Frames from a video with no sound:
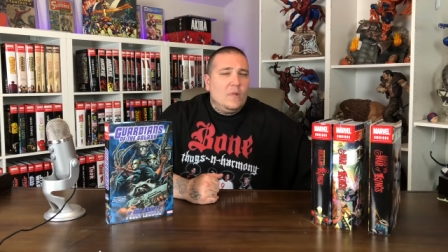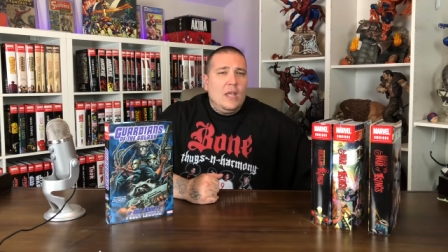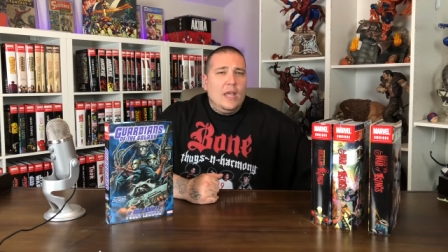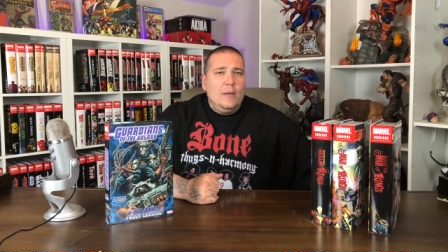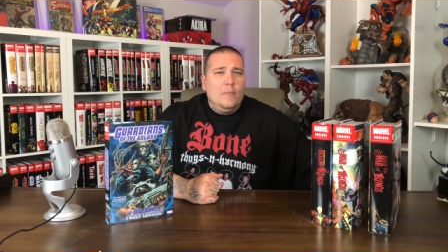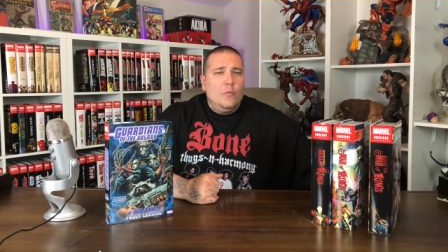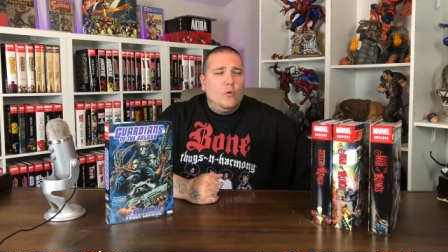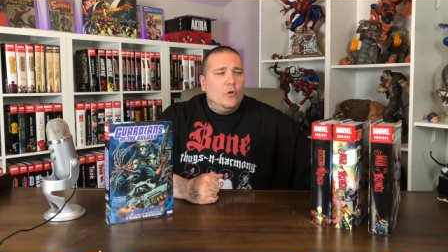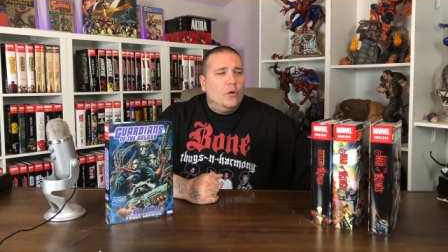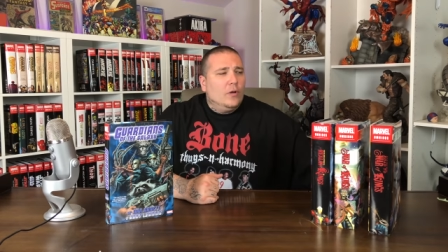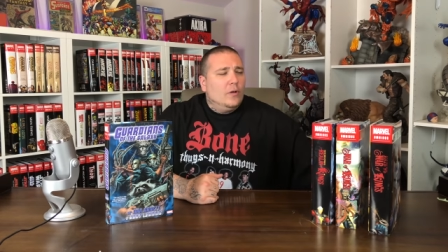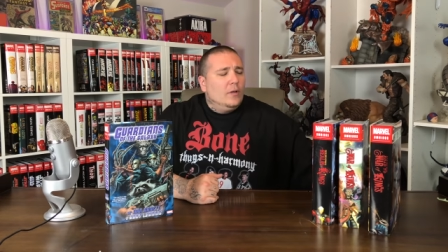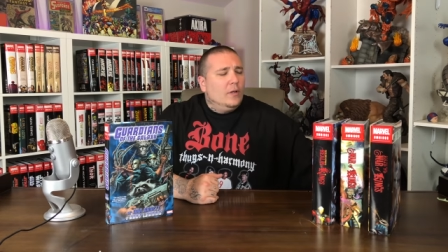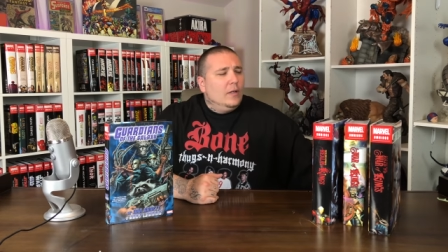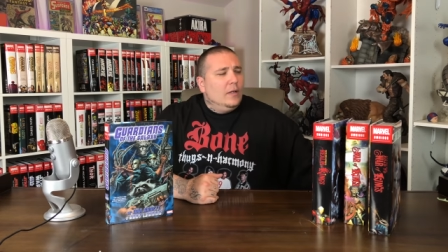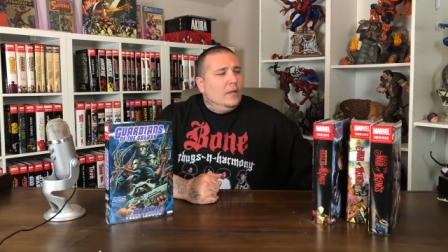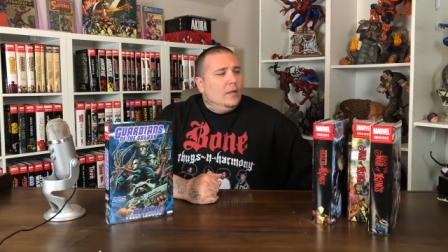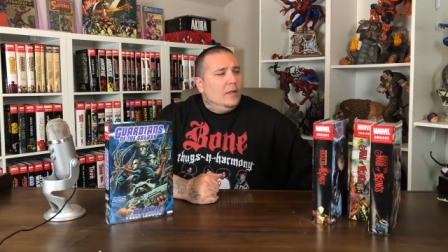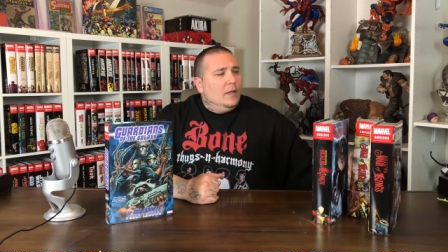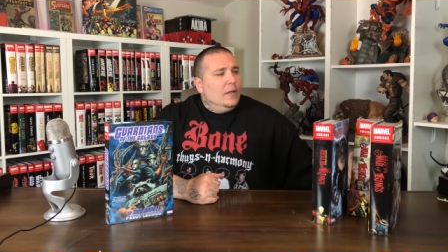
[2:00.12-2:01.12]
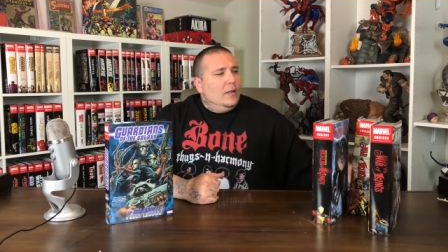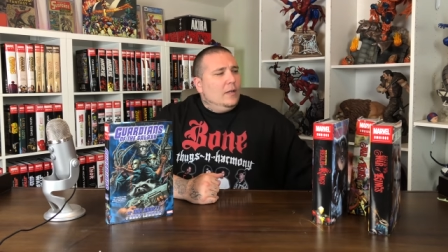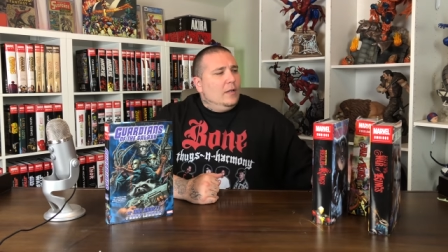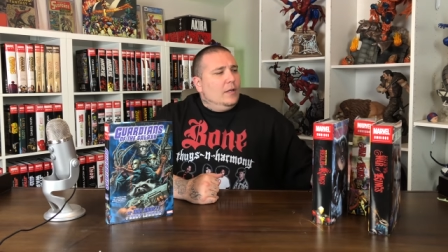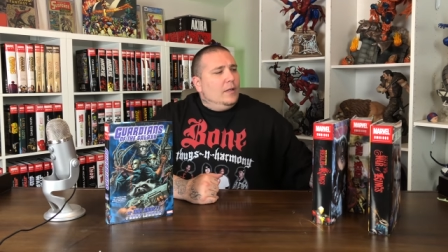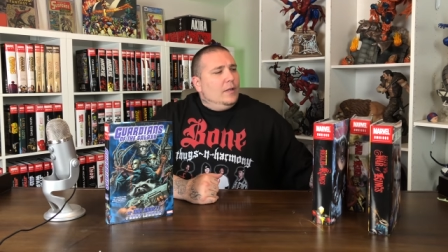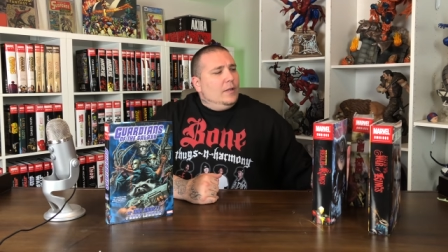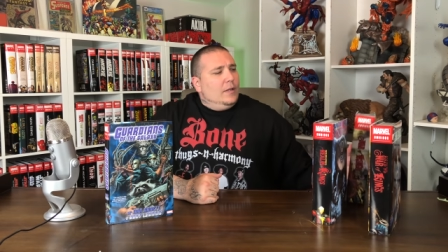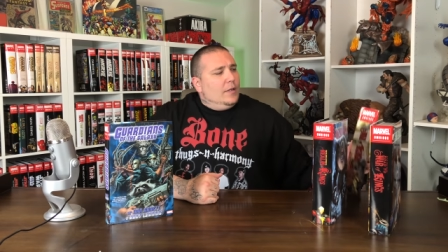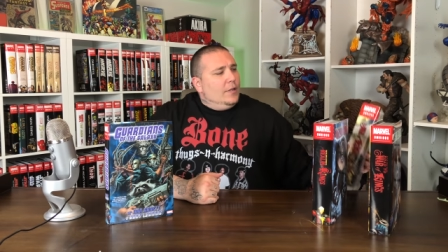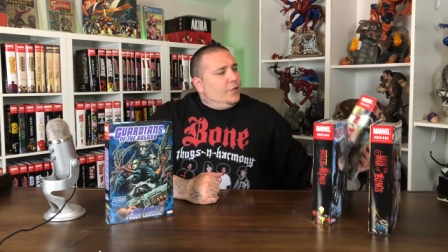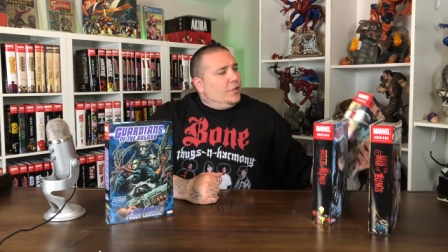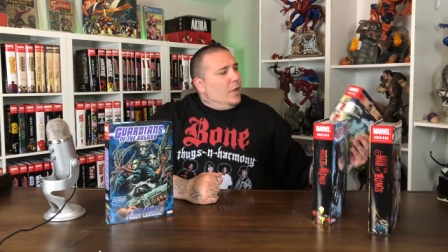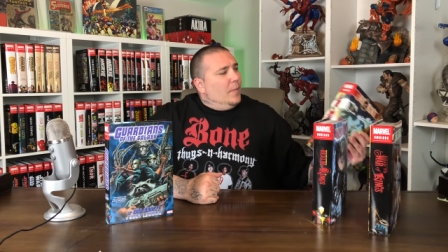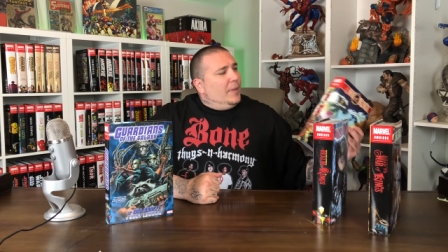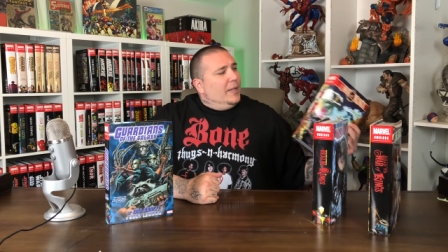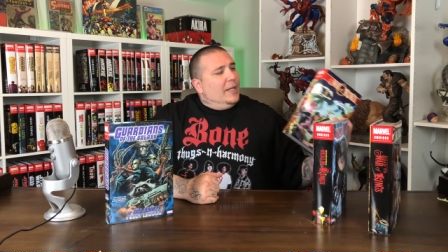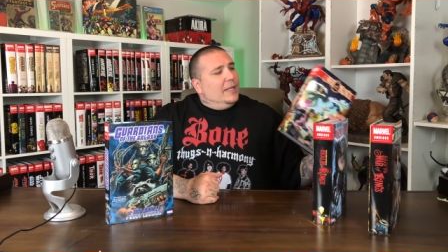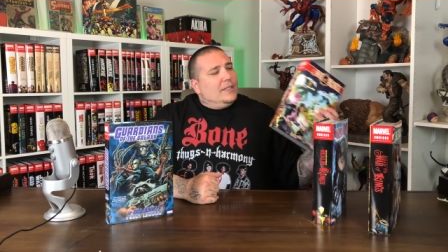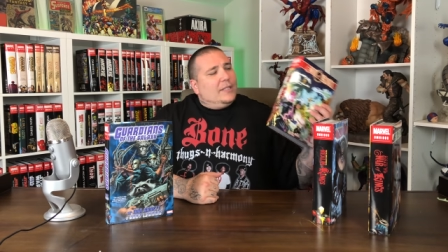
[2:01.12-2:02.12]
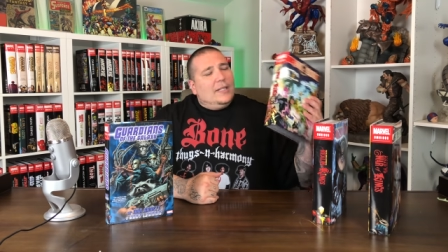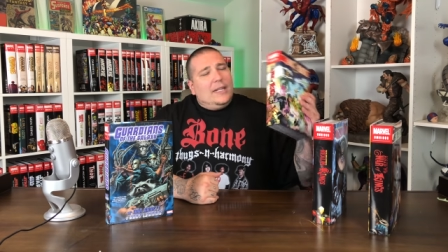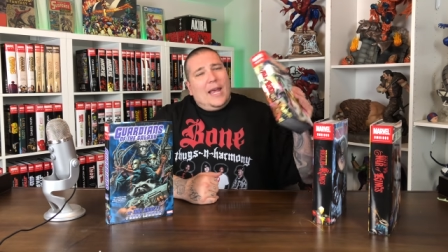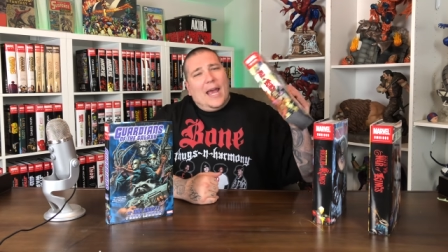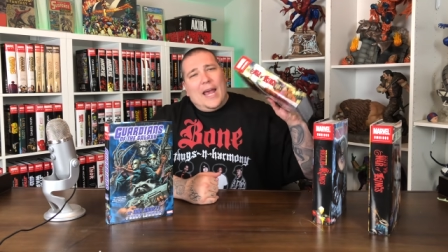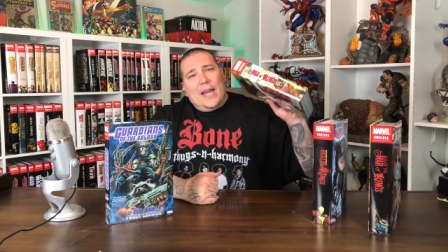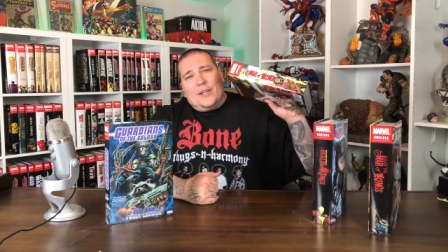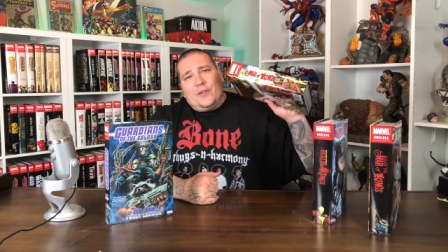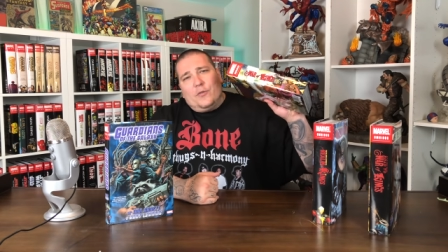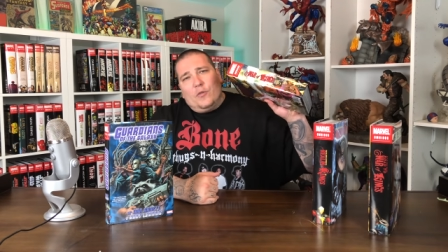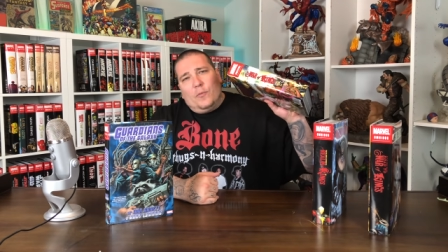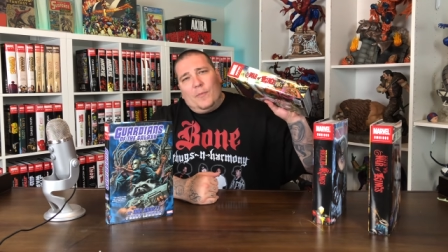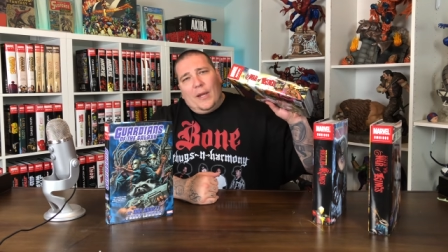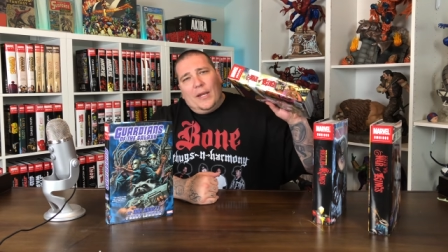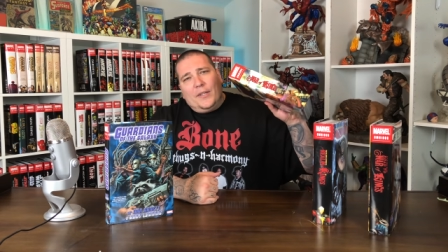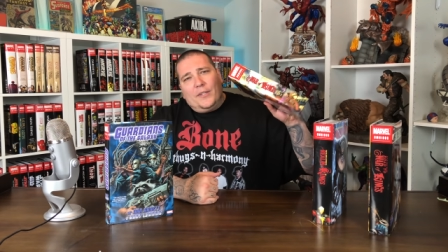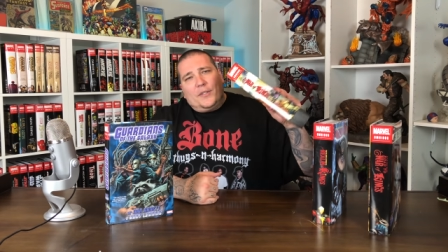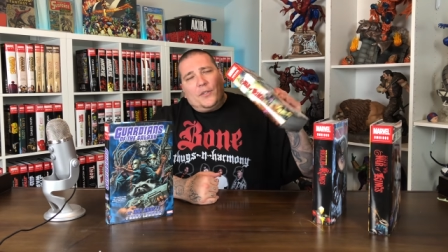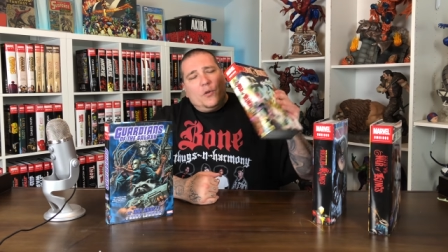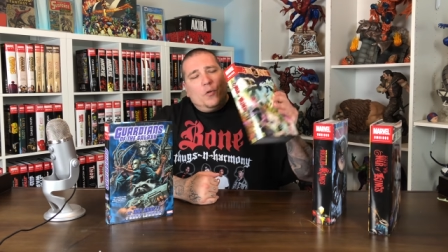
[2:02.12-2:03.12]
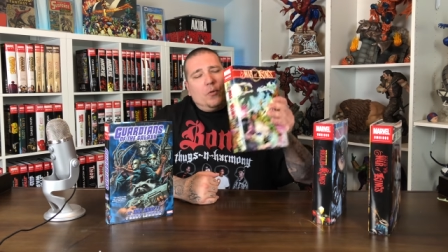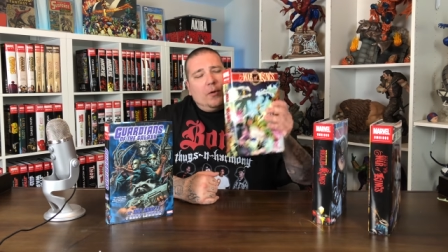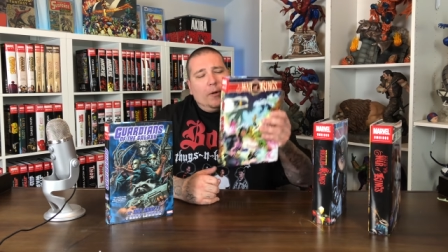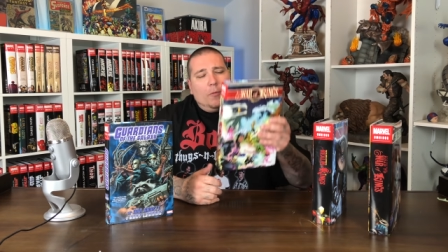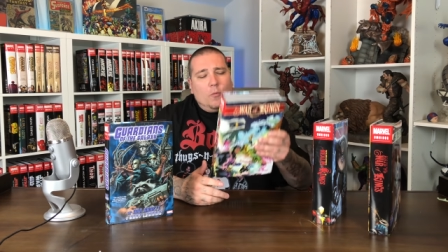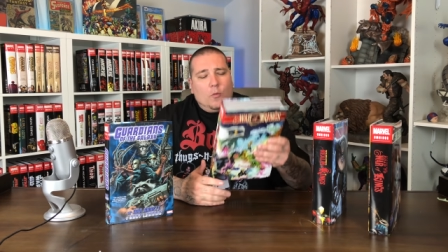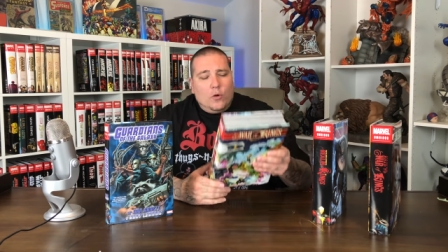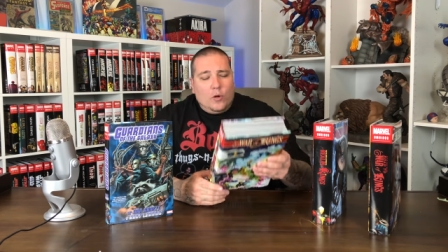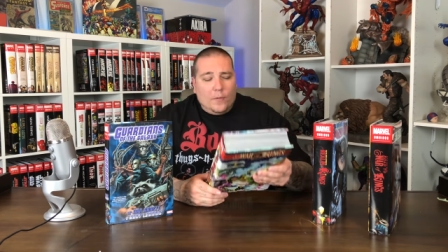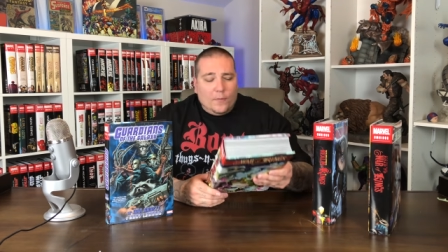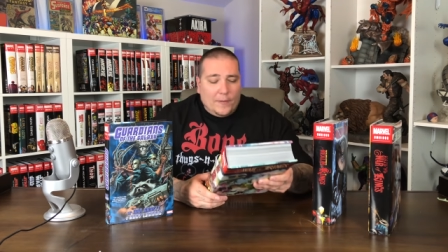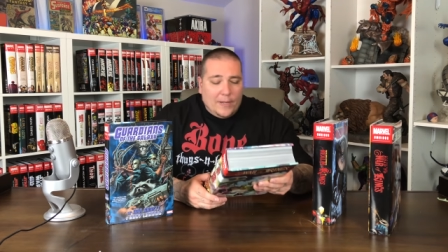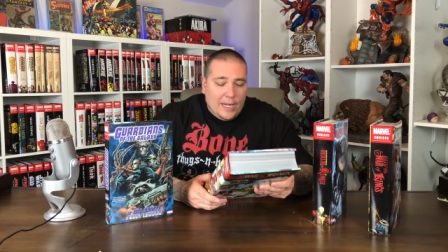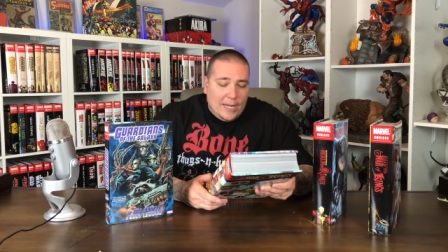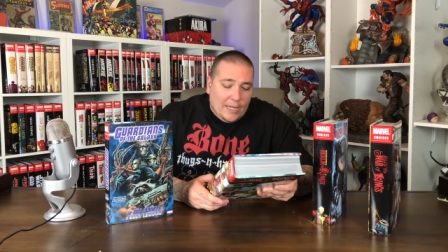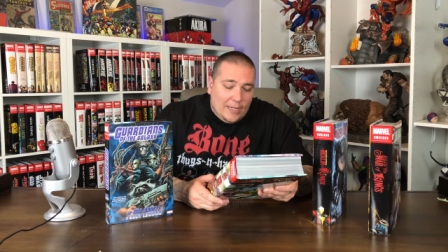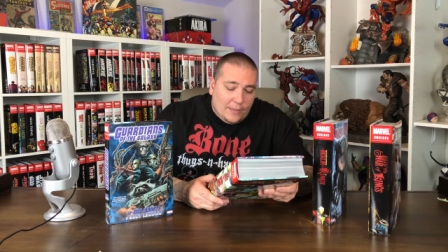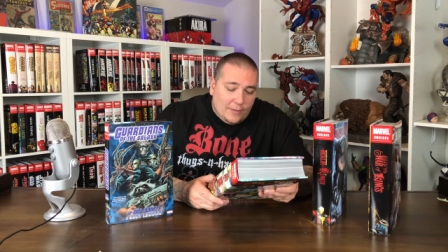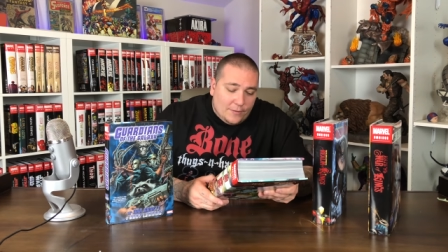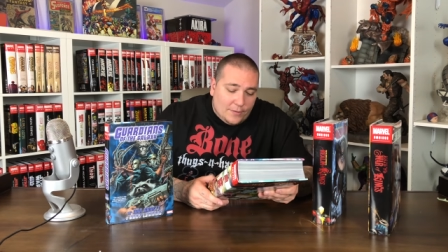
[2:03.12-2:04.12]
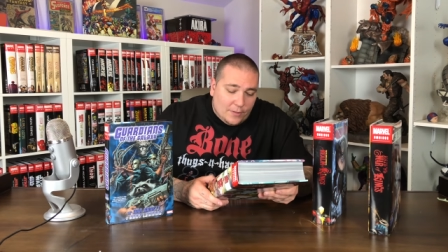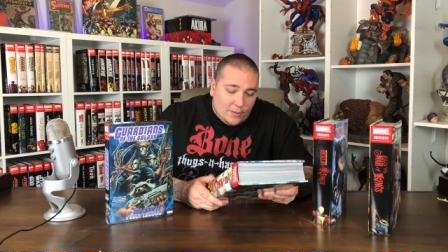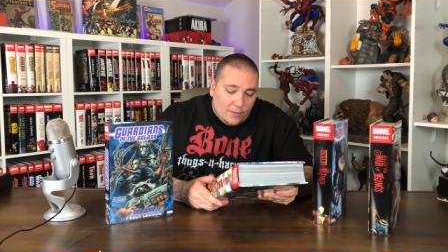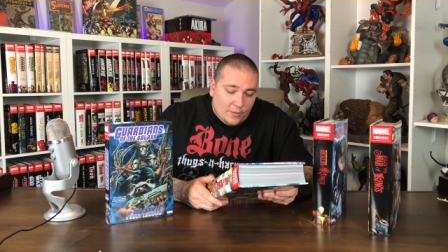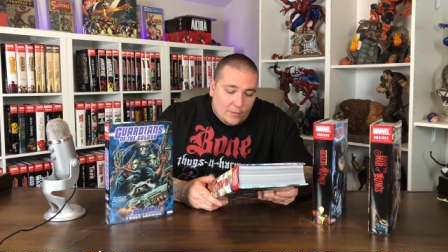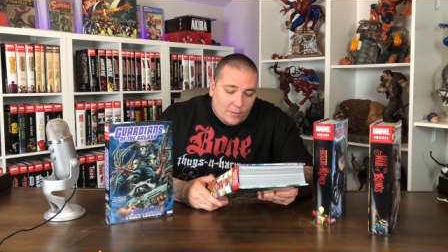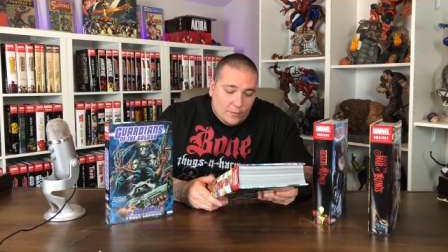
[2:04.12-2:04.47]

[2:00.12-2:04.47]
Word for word: and more. Jumping into the actual main story, War of Kings,